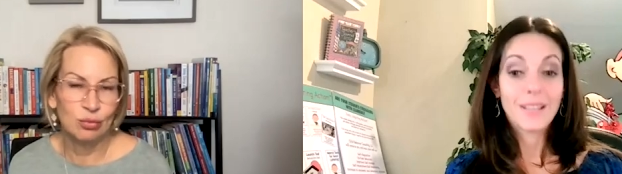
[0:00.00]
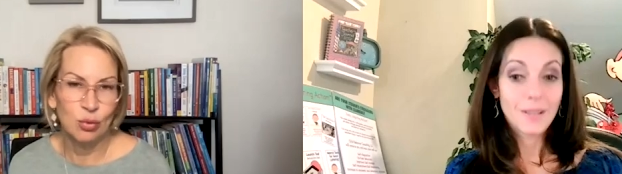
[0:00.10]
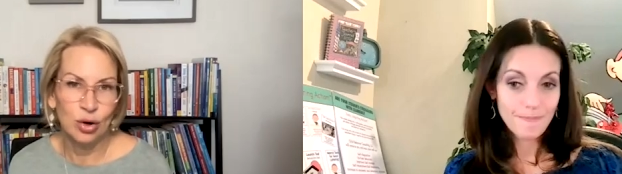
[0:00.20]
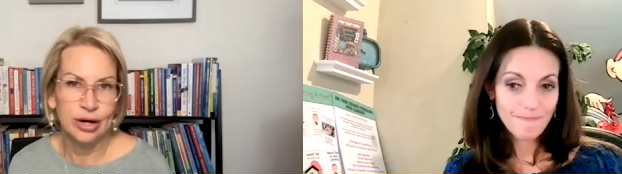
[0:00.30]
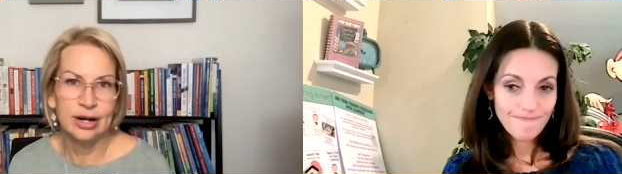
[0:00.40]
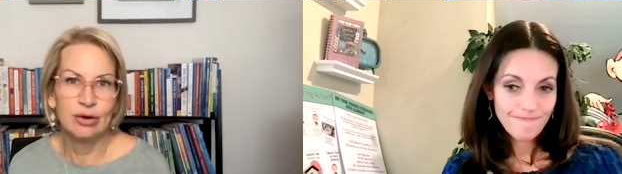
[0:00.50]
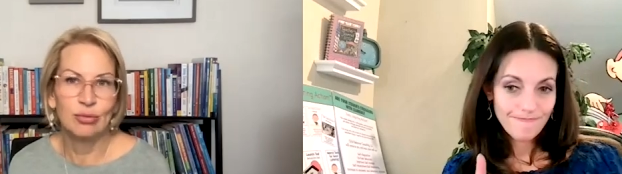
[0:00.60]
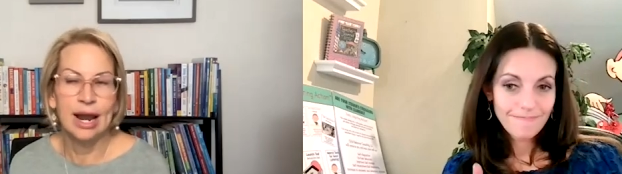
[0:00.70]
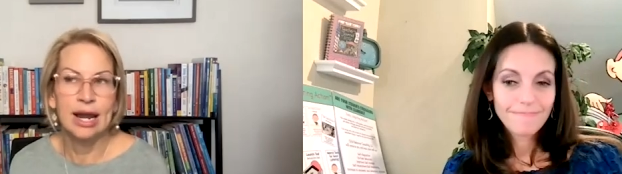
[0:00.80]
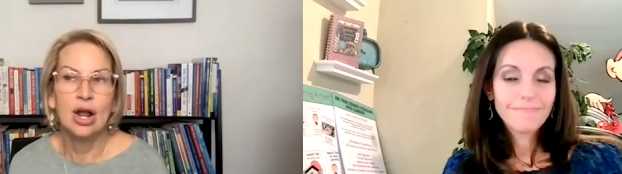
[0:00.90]
Speaker 1: rewarded,
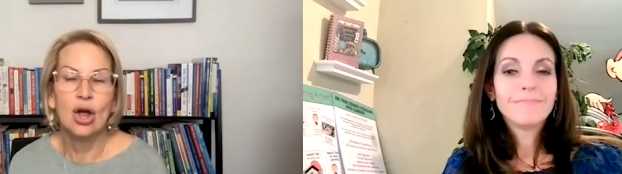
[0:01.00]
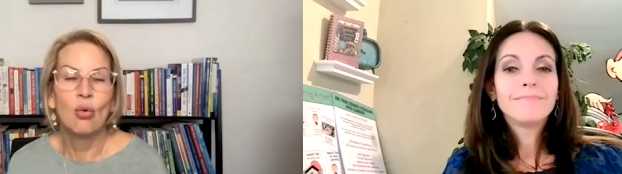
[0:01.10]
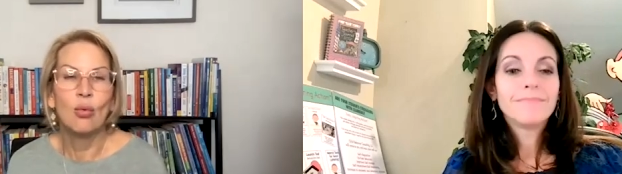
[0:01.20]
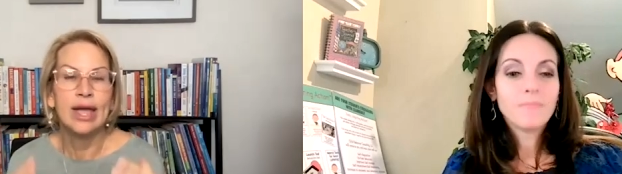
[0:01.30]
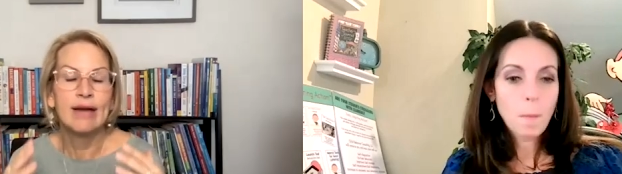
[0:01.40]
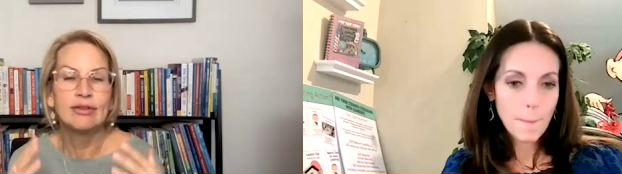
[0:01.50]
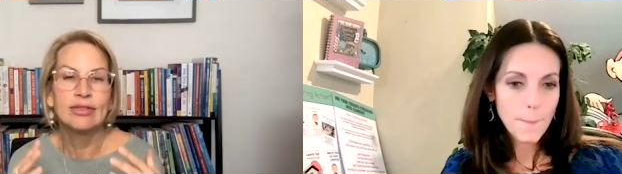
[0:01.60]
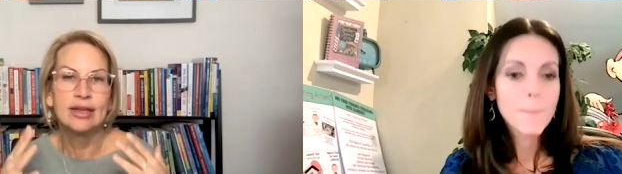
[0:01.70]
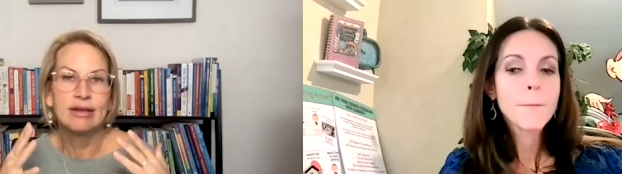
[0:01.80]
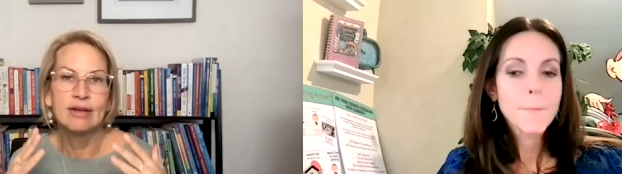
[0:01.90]
right? We have to
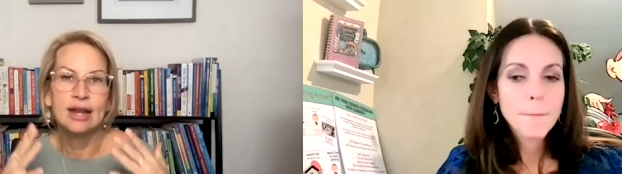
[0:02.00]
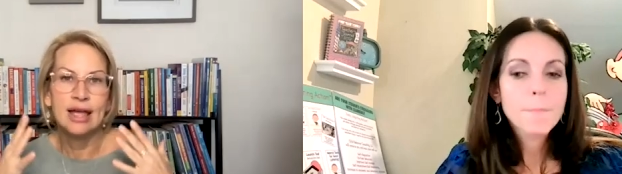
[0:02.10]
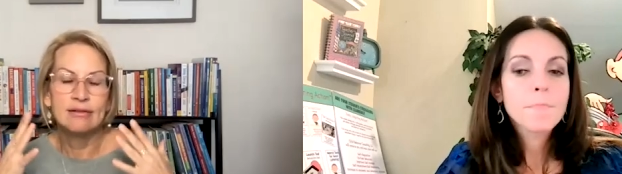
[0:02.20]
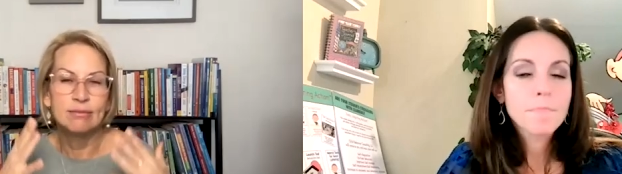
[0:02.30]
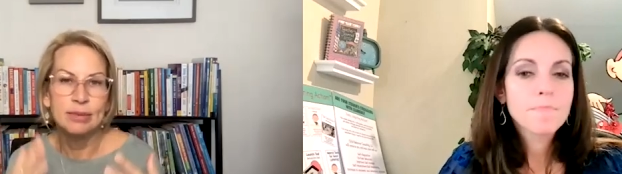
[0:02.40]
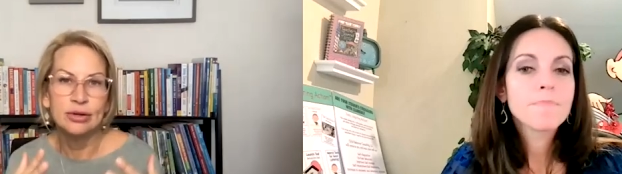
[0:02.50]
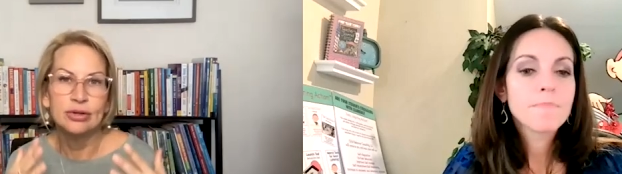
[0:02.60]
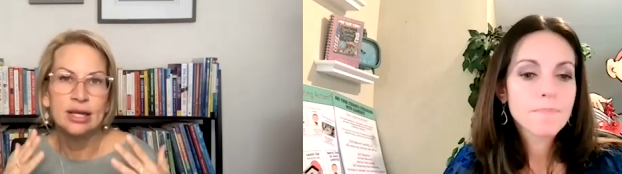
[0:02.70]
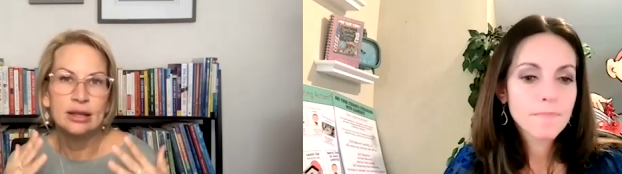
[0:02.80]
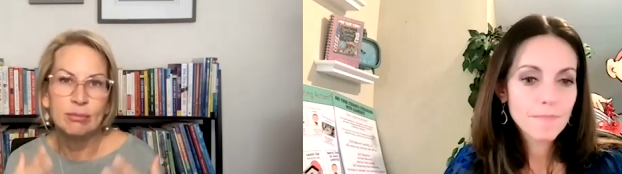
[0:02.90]
think of it as
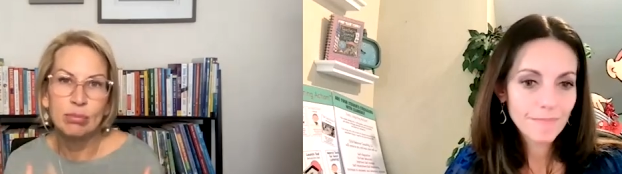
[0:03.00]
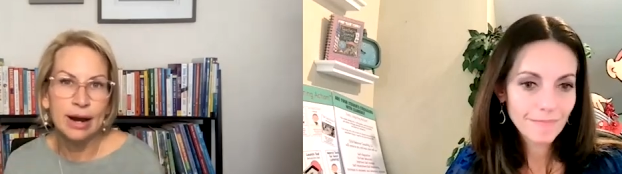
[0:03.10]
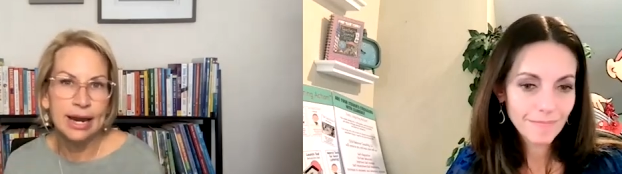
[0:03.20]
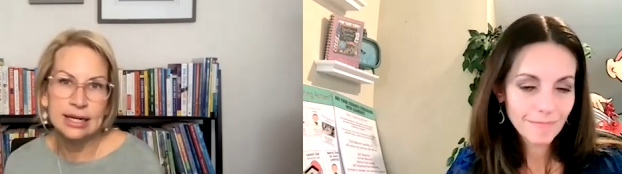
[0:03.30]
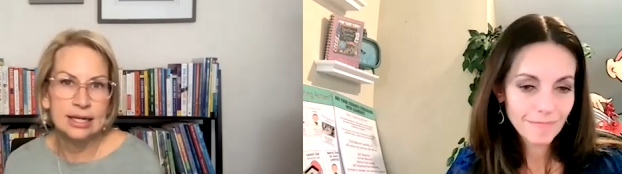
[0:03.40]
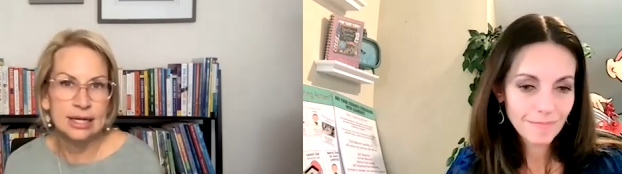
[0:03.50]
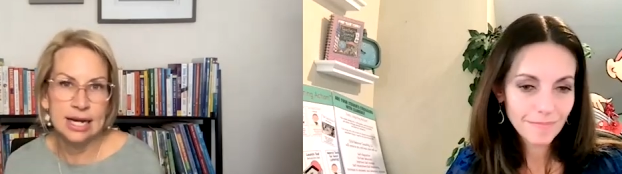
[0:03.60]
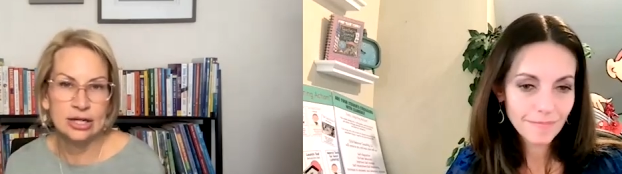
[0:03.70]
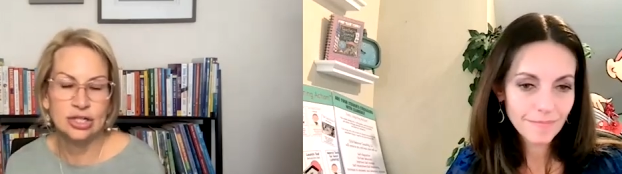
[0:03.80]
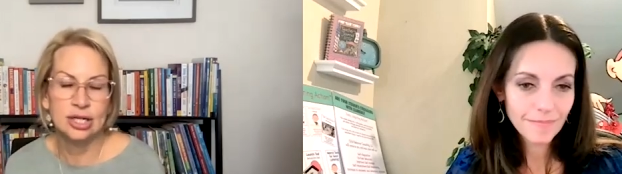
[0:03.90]
building the brain
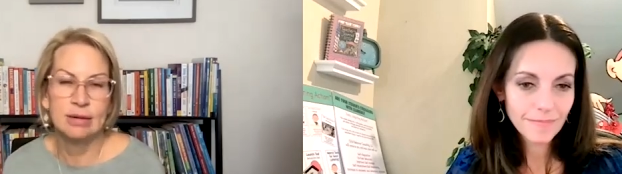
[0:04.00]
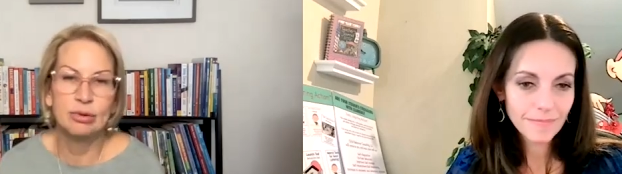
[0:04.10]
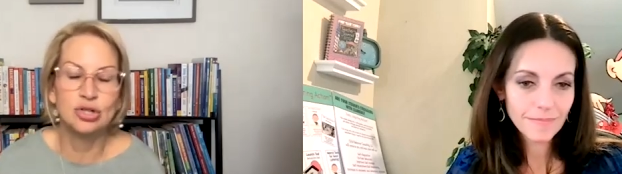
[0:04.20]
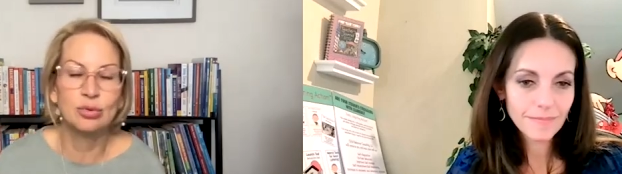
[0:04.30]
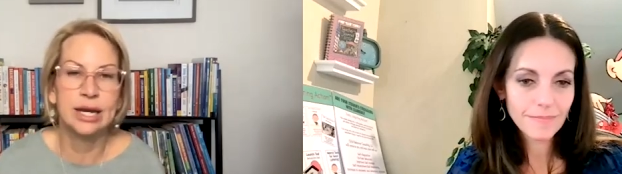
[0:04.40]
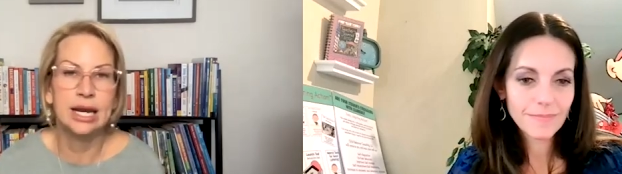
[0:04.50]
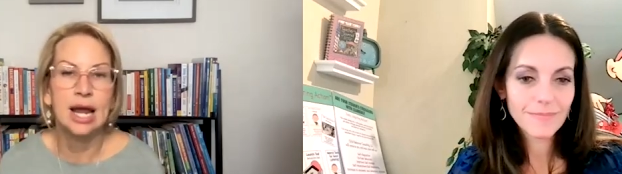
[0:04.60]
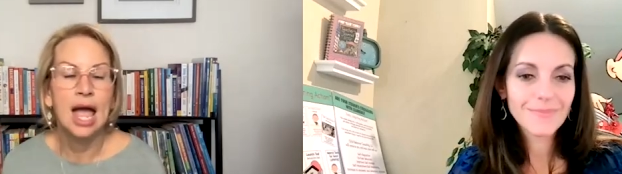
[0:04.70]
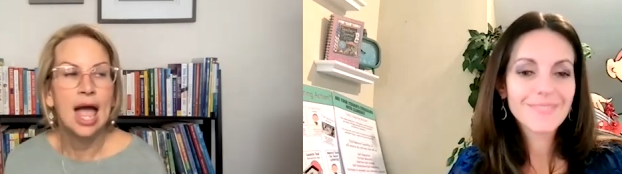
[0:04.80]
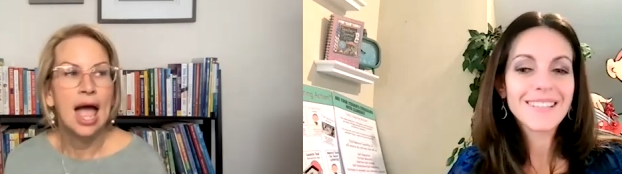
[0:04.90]
connection
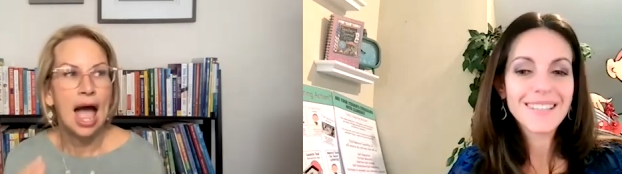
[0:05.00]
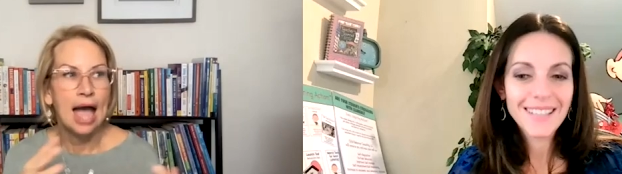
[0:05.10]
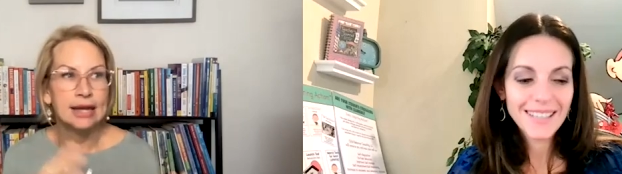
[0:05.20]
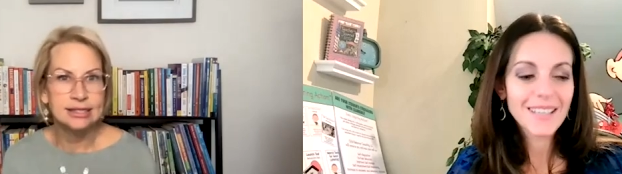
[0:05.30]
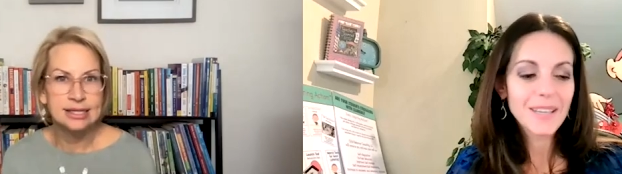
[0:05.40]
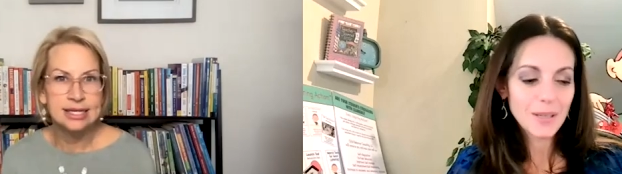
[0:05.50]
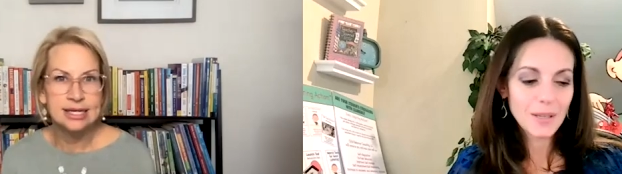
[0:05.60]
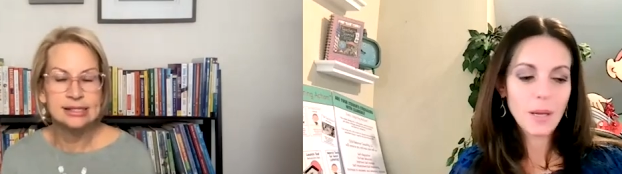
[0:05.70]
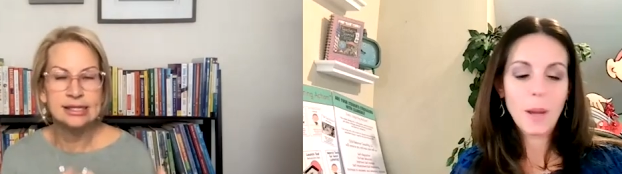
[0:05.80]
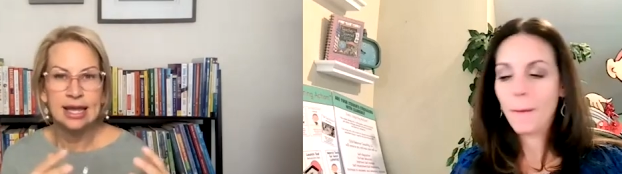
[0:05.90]
between I did
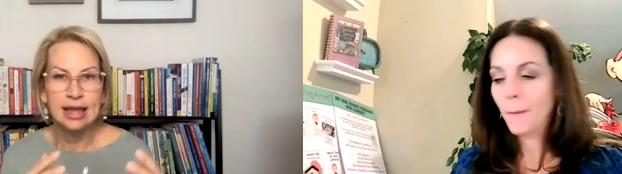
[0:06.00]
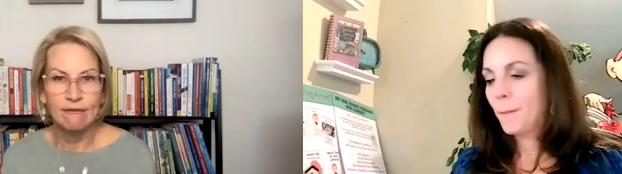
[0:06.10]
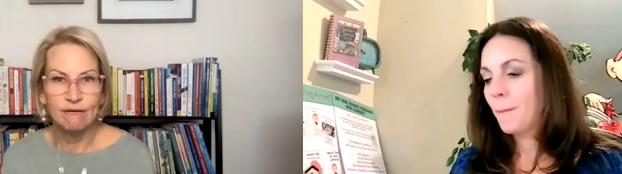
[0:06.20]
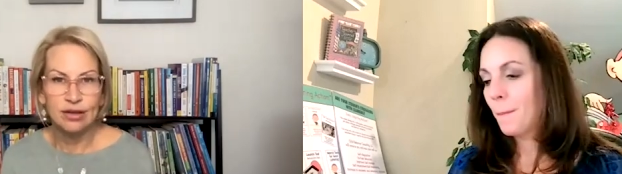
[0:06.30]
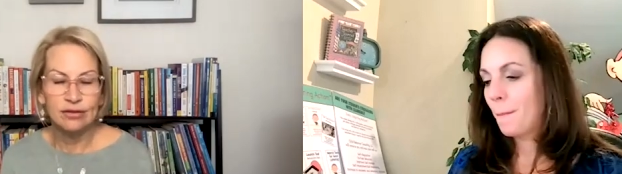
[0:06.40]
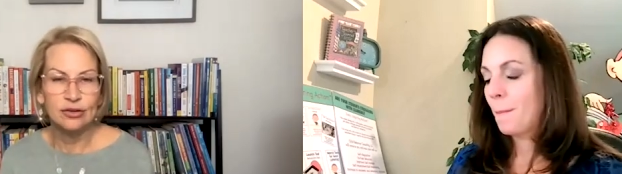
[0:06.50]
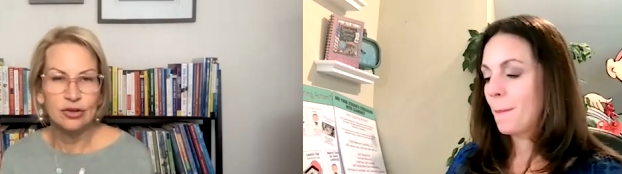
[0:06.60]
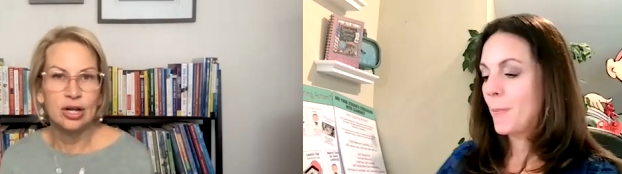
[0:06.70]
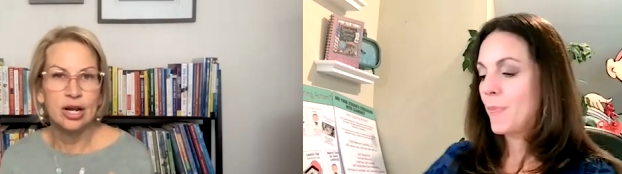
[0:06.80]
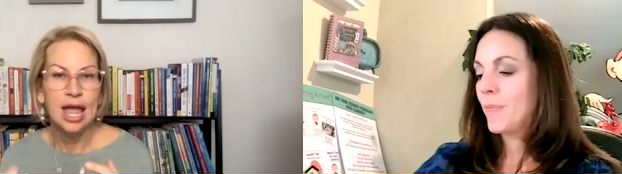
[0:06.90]
this, it feels
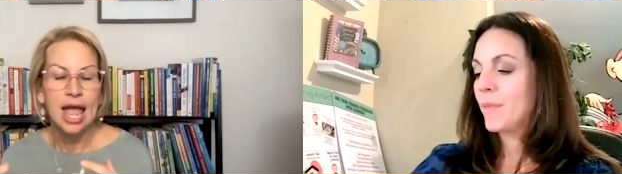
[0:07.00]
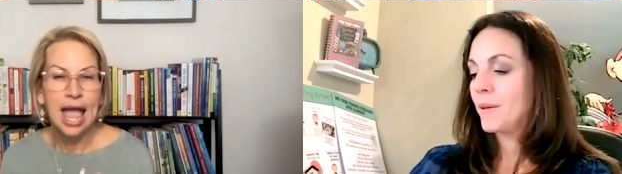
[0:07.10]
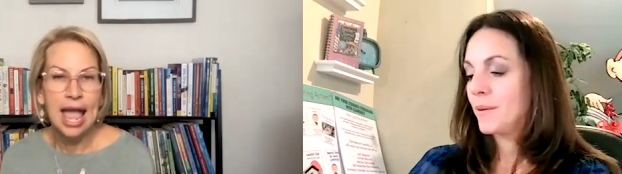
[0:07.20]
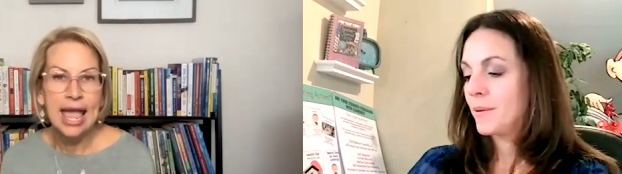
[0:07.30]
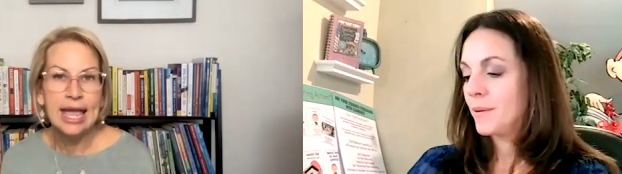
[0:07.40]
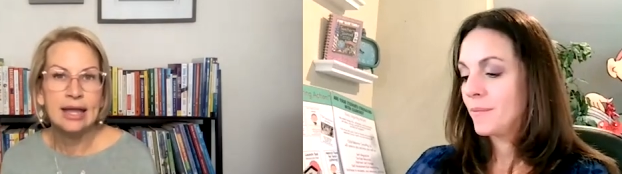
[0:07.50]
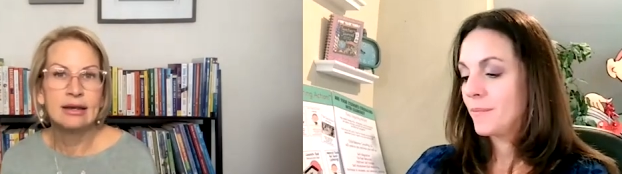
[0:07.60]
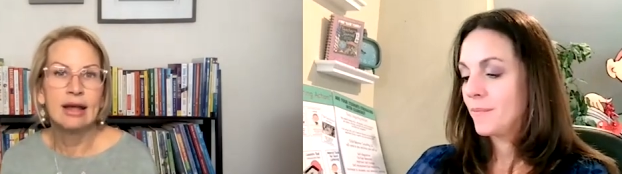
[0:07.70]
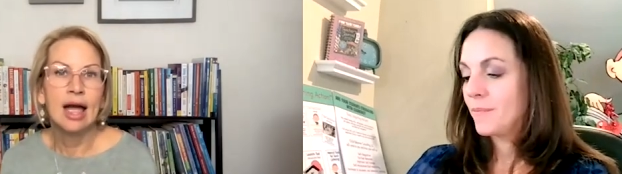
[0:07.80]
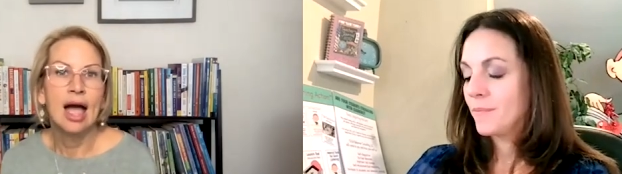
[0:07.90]
good, and